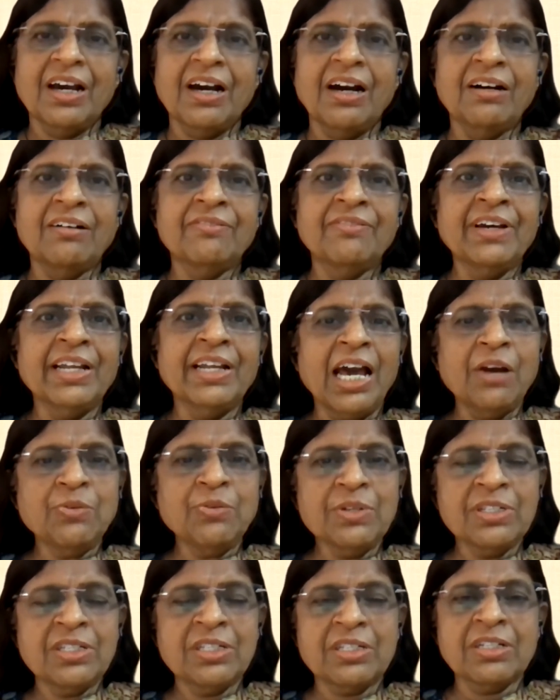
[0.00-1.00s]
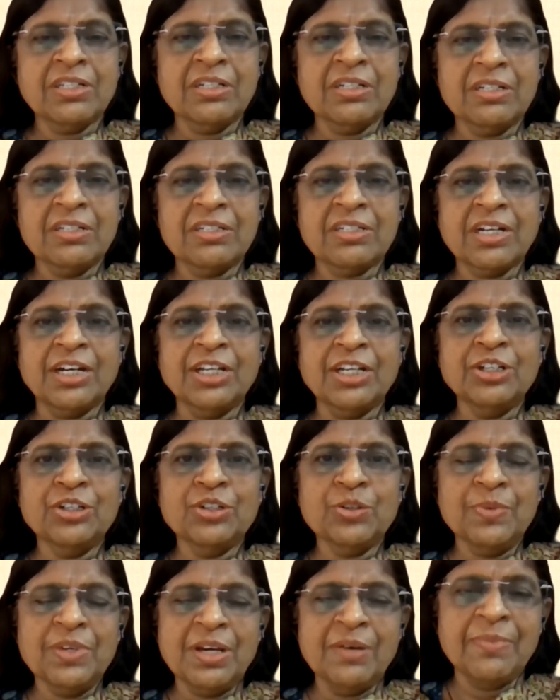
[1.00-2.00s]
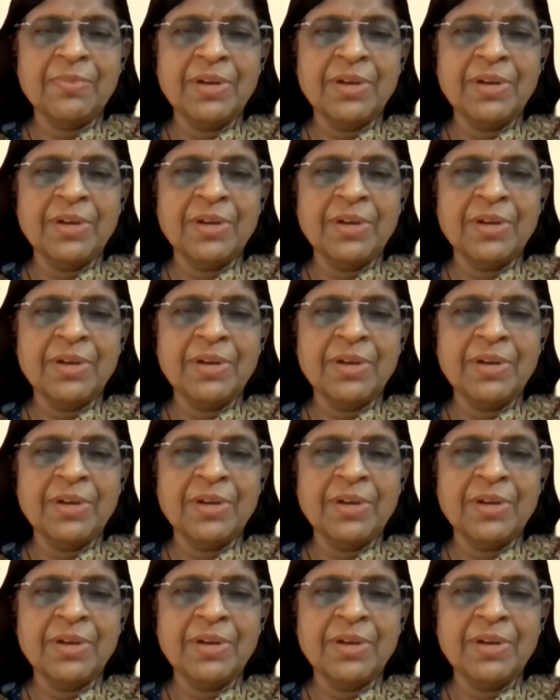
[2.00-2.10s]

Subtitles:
When I was studying to be a